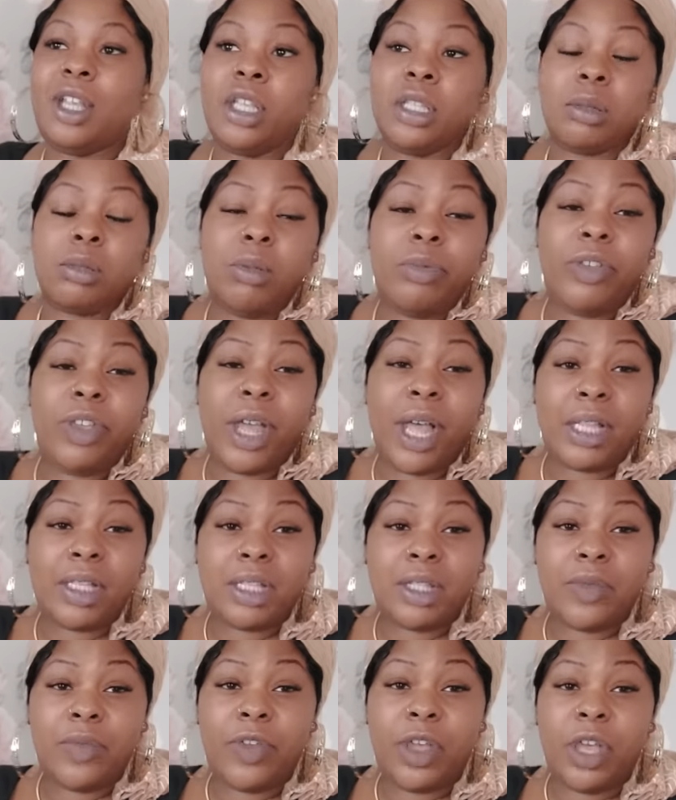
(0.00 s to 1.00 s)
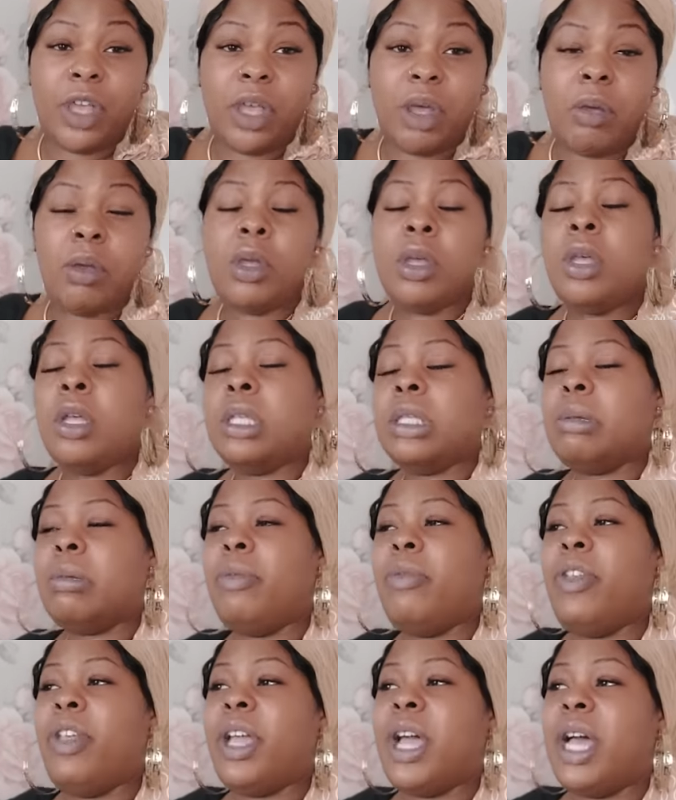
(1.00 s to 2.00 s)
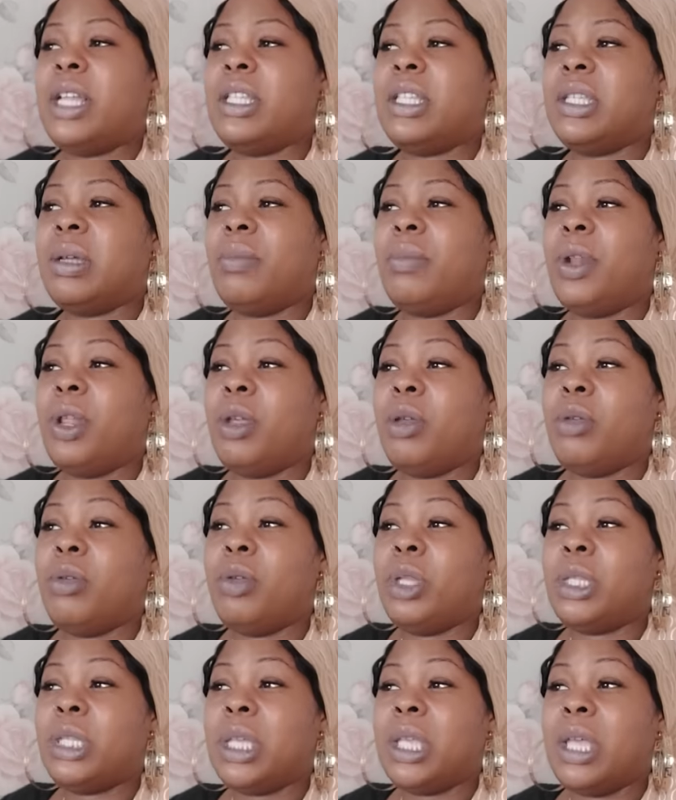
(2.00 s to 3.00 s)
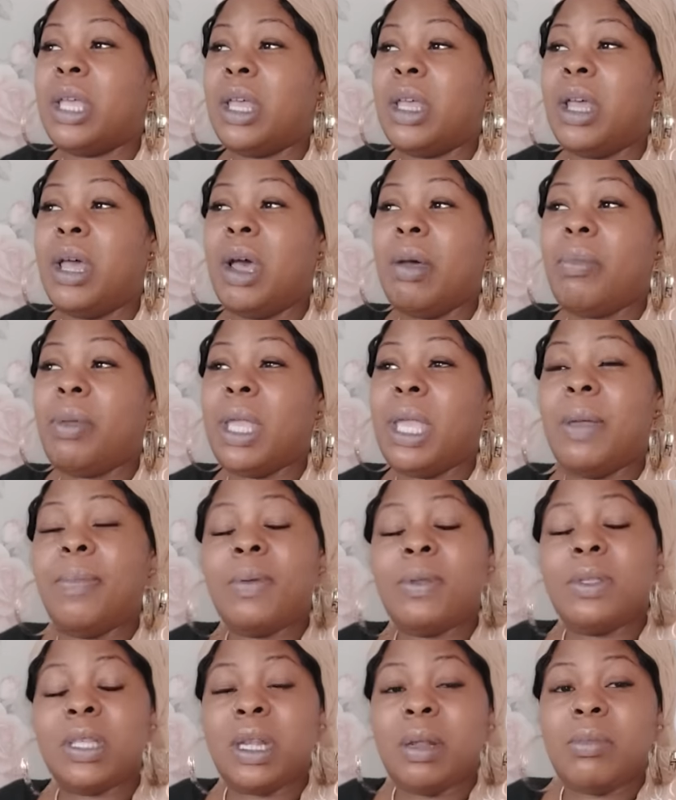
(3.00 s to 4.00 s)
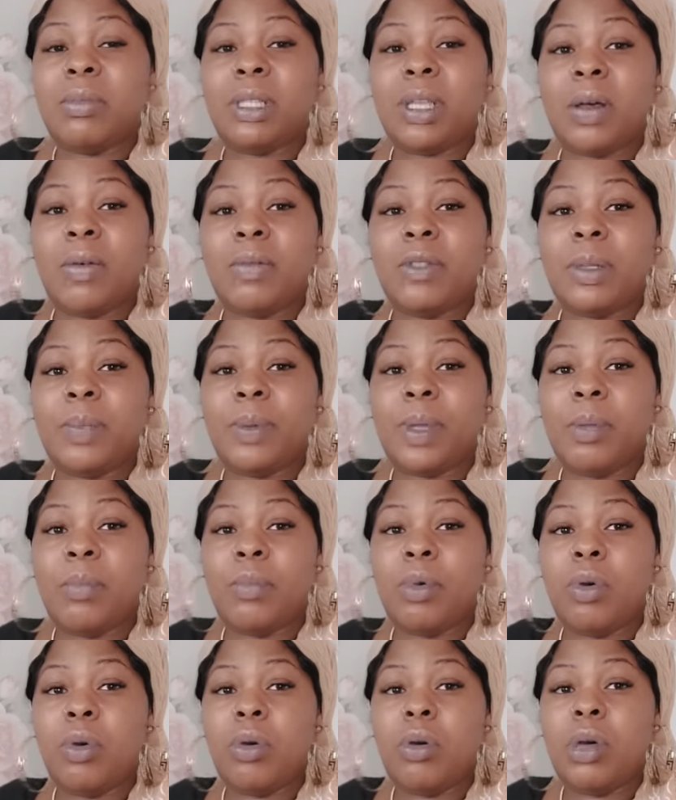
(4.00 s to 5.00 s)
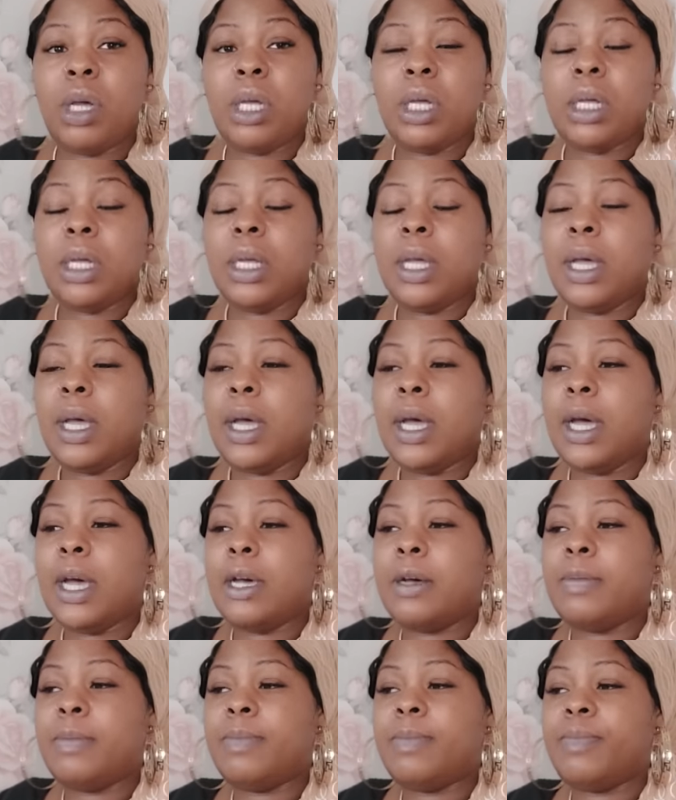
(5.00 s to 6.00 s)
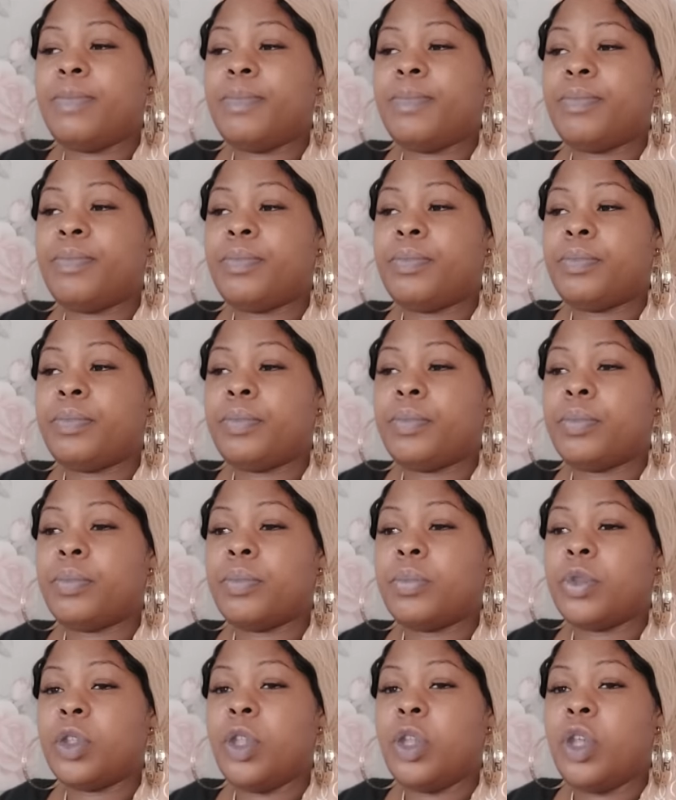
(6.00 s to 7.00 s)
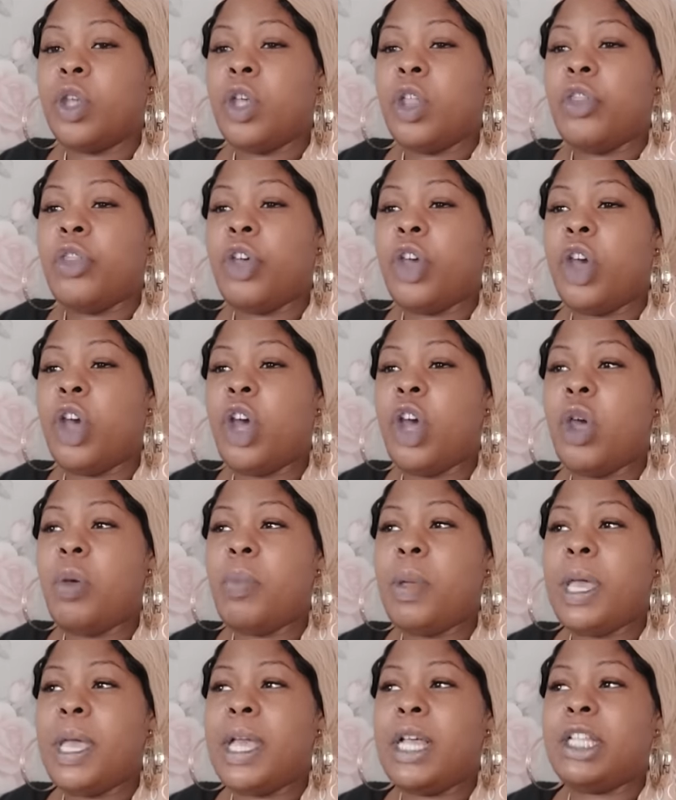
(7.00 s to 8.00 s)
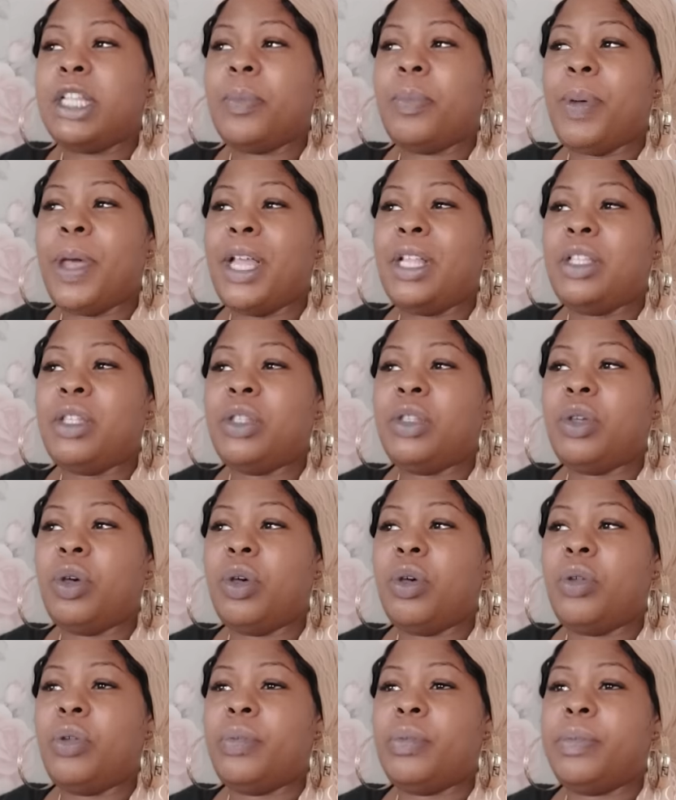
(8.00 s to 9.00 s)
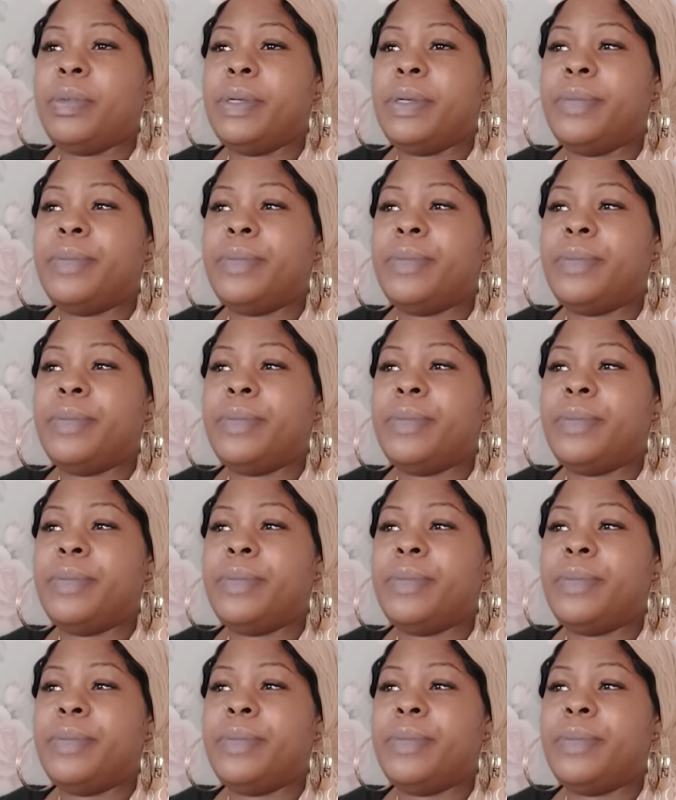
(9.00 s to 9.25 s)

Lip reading: Some of you guys is a Virgo. Some of you guys are somebody who is keeping to themselves a bit more. The Hermit, it depends on...